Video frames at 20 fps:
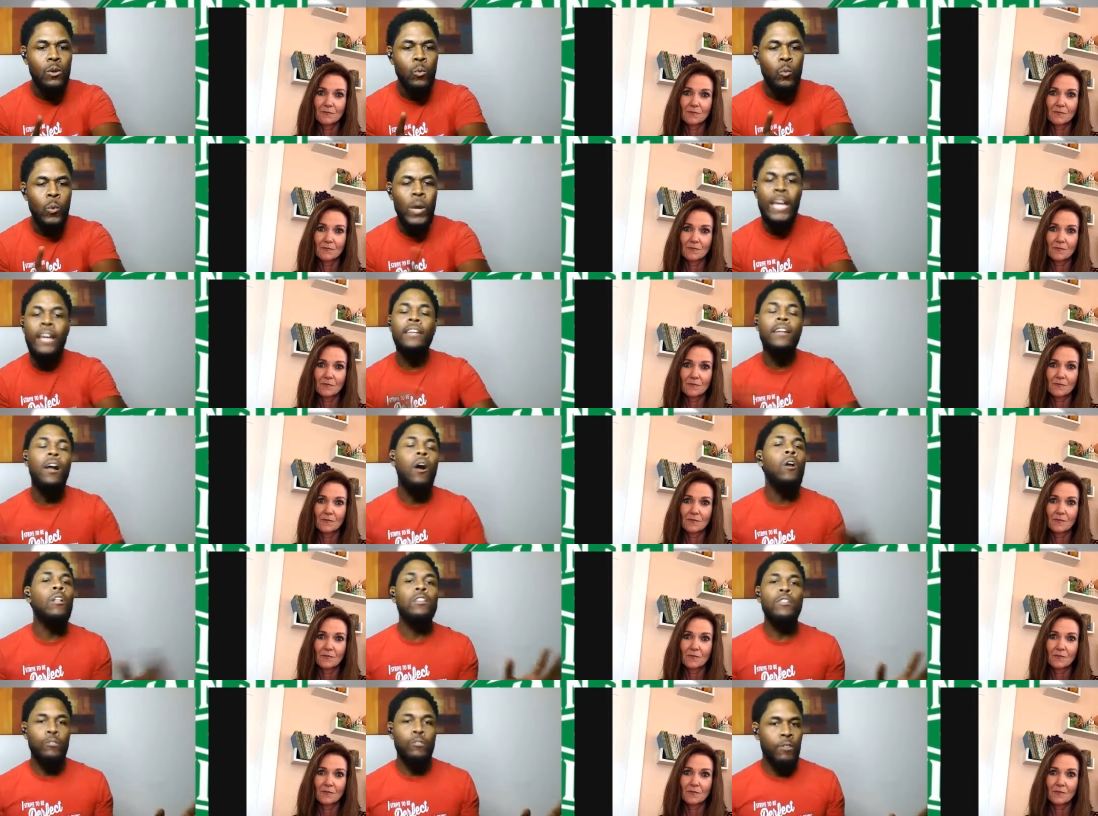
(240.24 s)
Speaker 1: we can
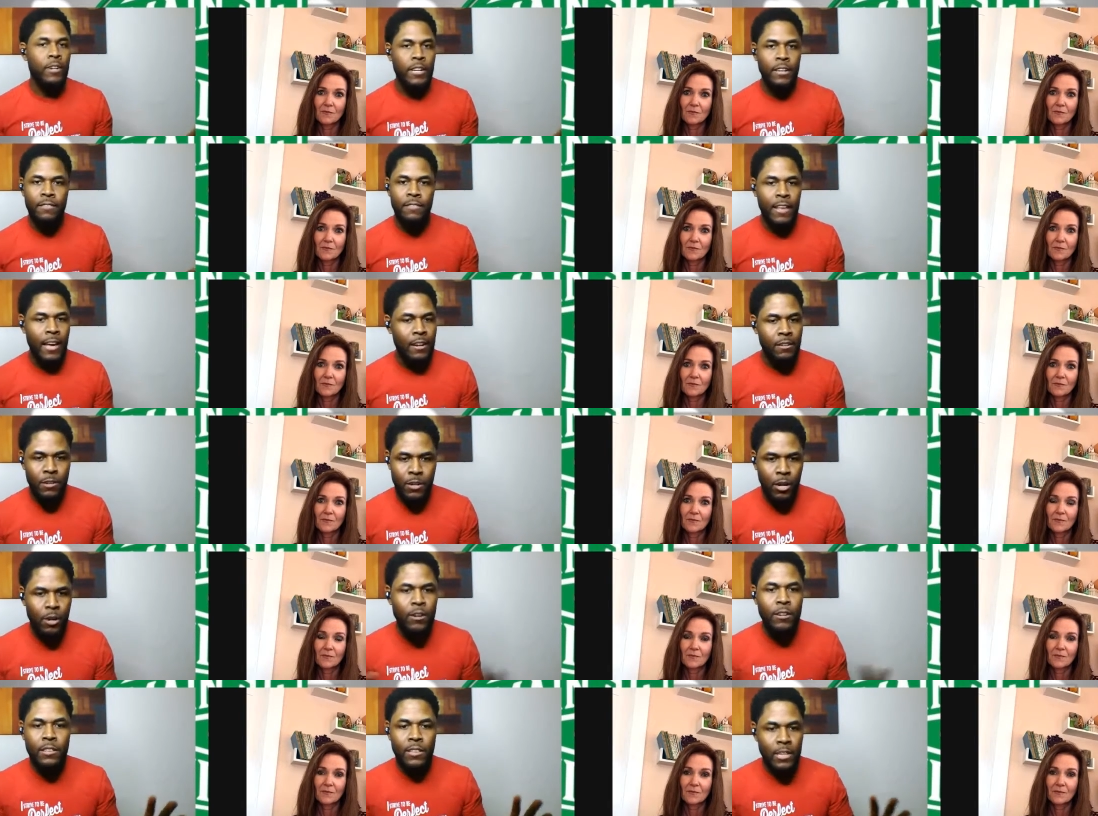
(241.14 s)
all agree that
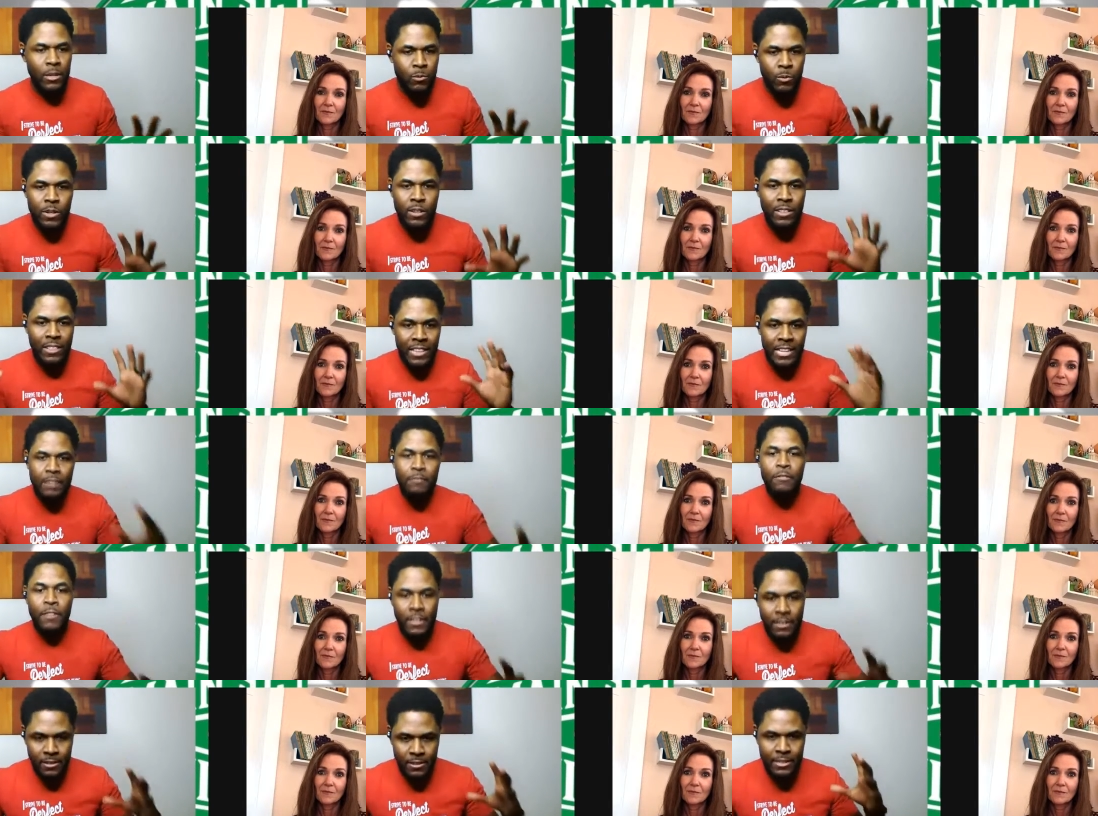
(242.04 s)
currently we're
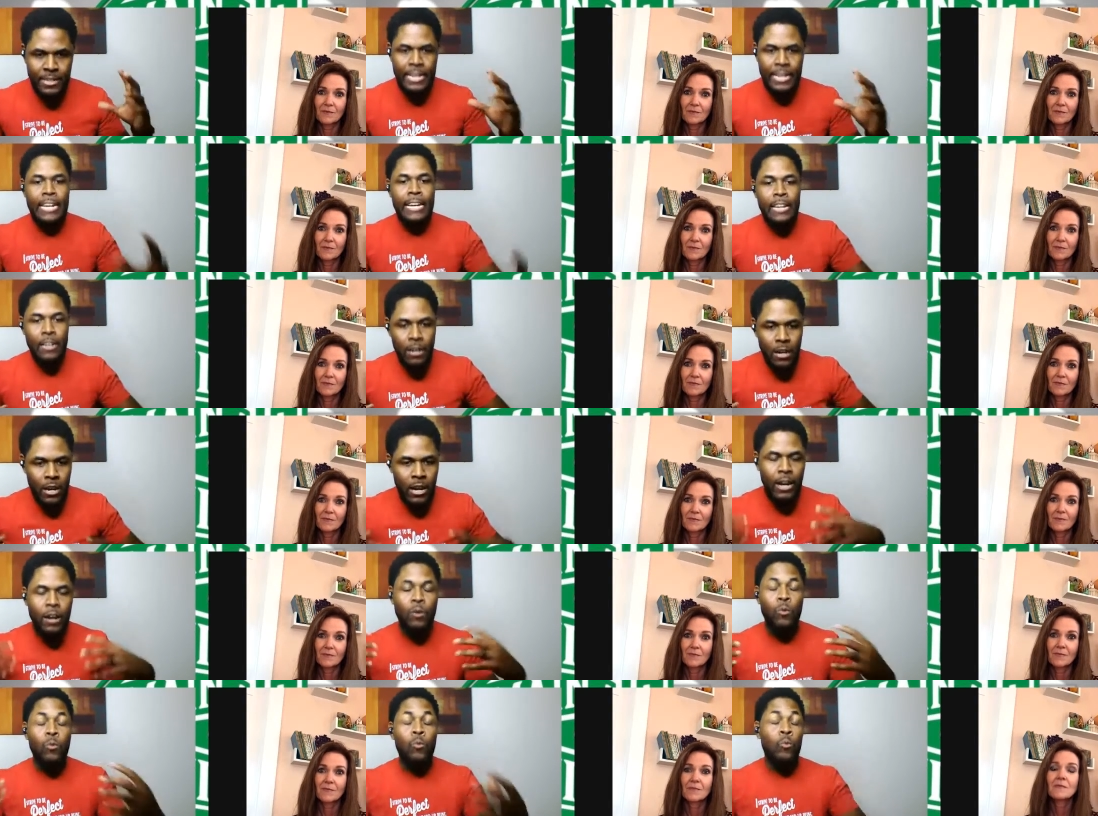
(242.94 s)
living
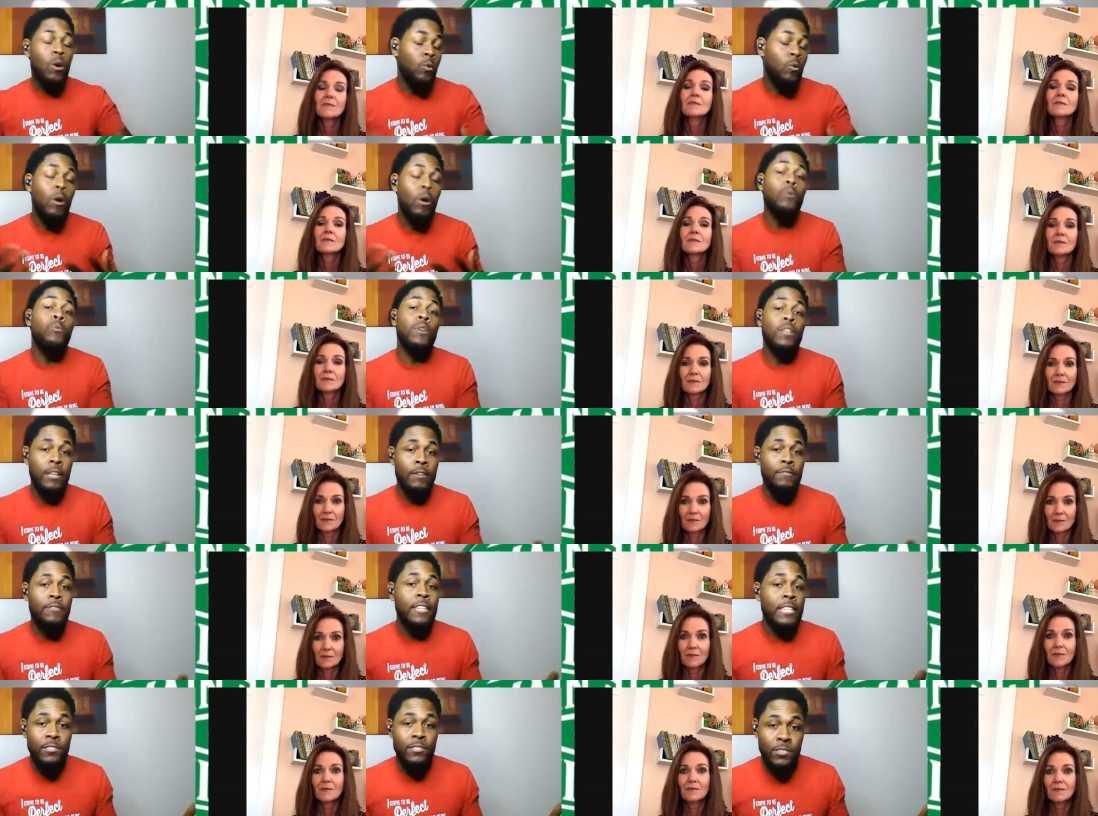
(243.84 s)
uh, well, what we're
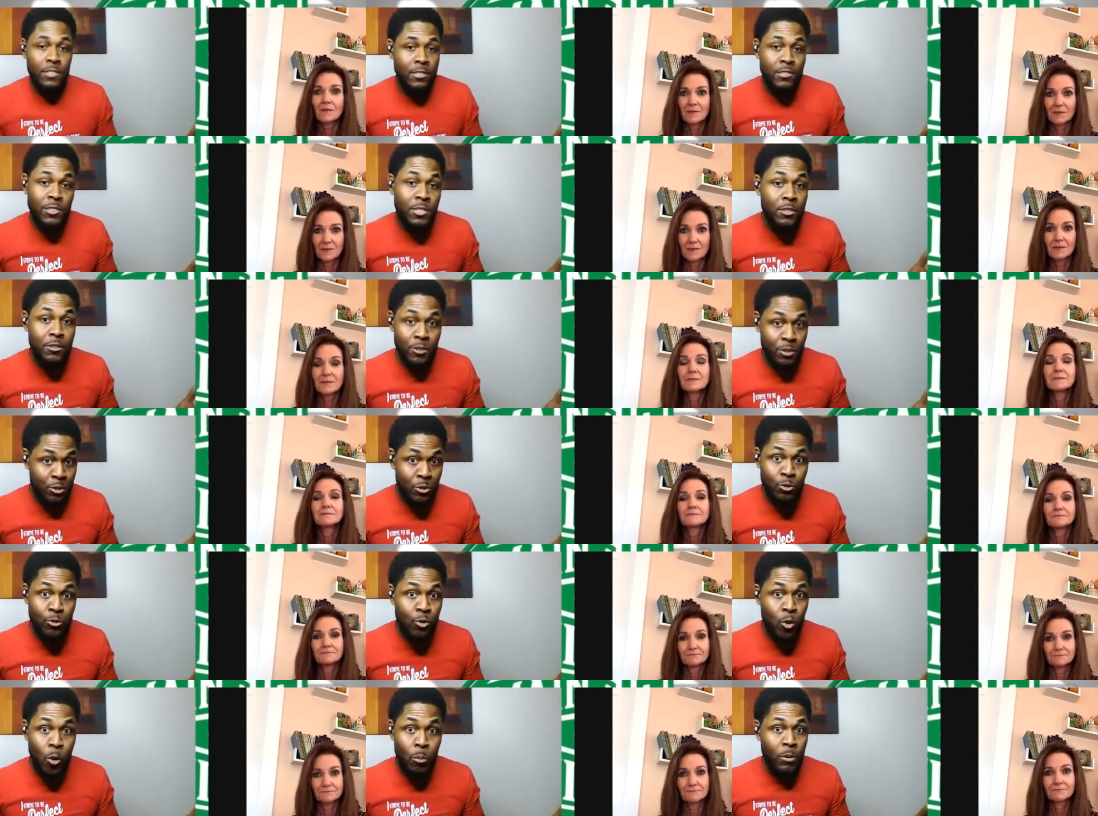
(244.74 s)
living is considered the
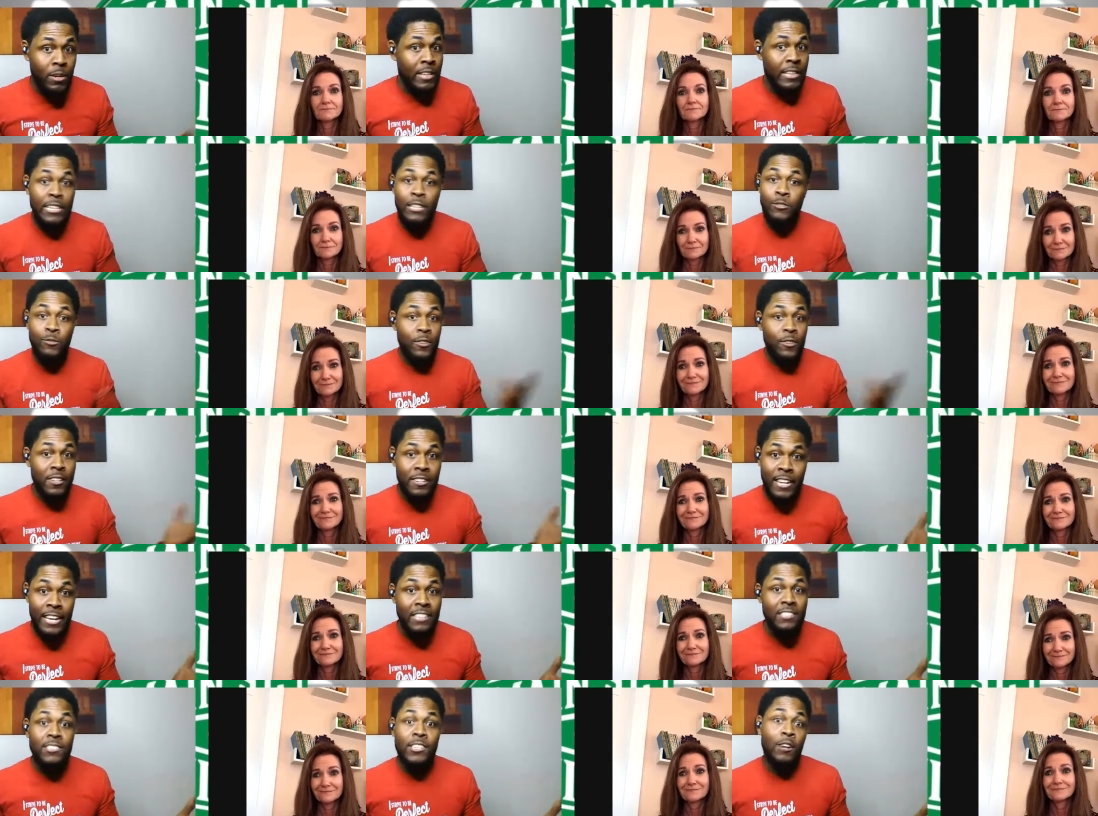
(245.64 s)
new normal, at least for the
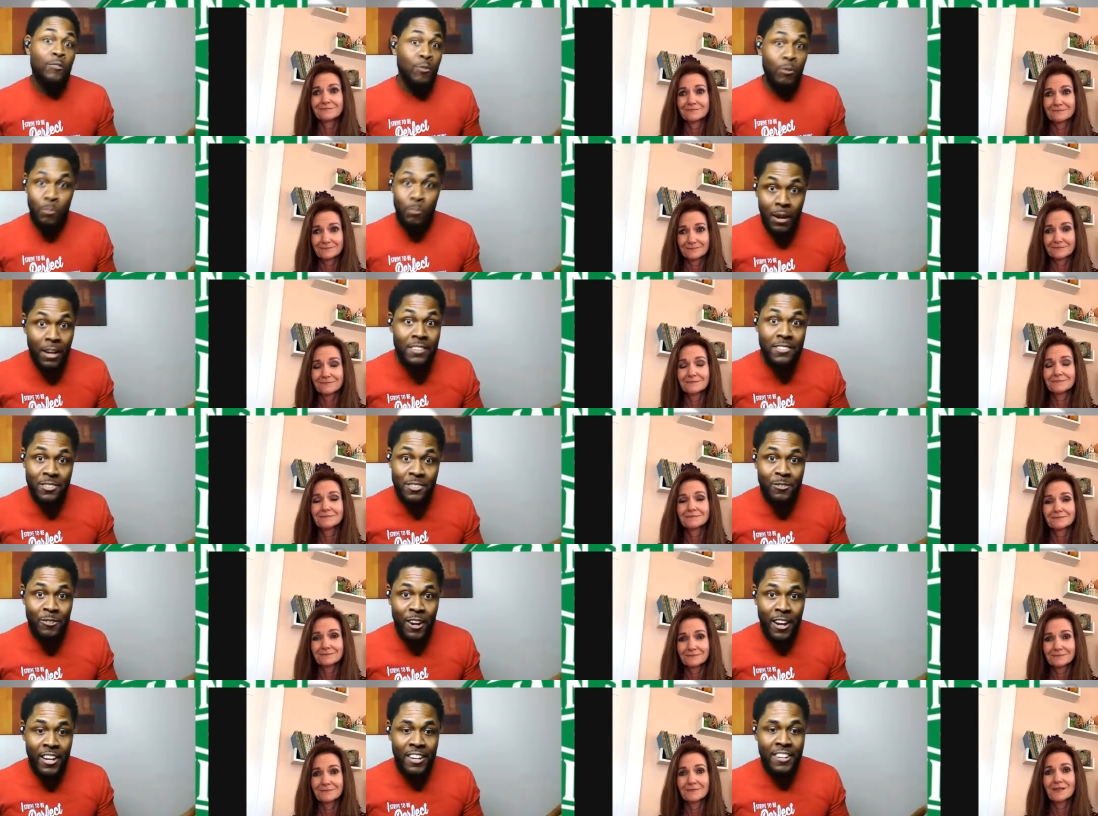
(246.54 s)
next several
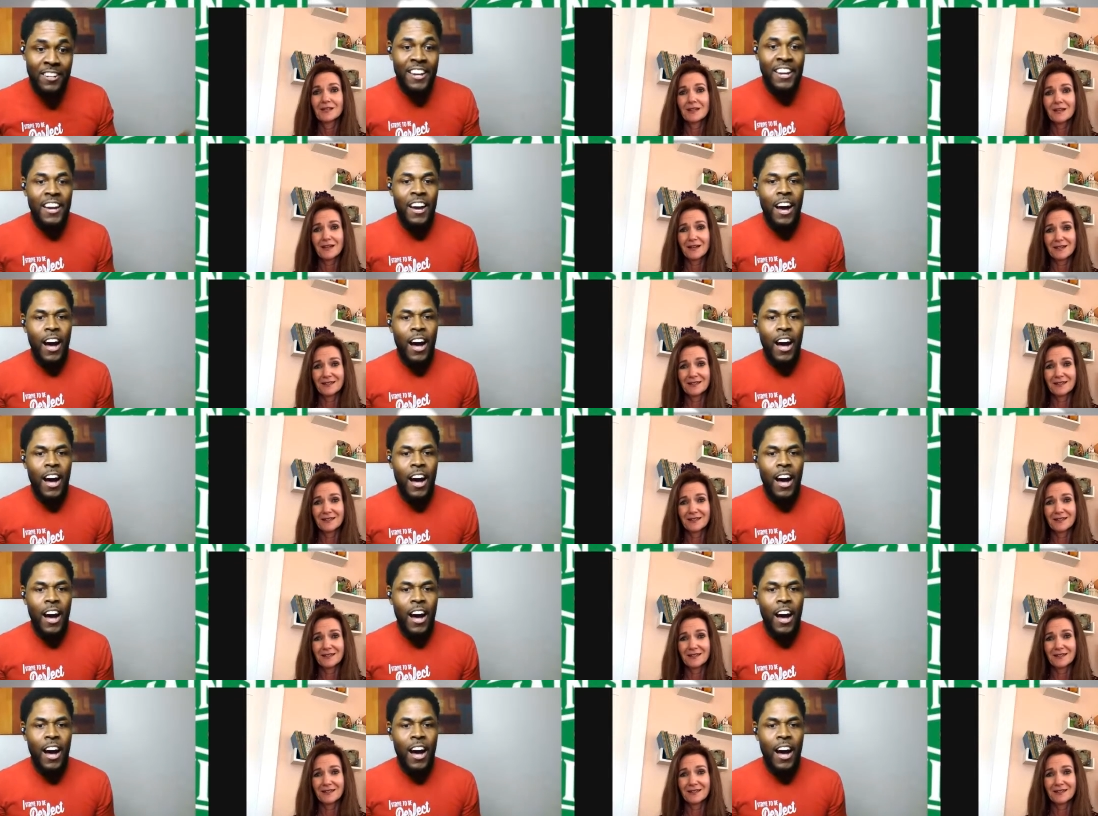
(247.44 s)
months, right?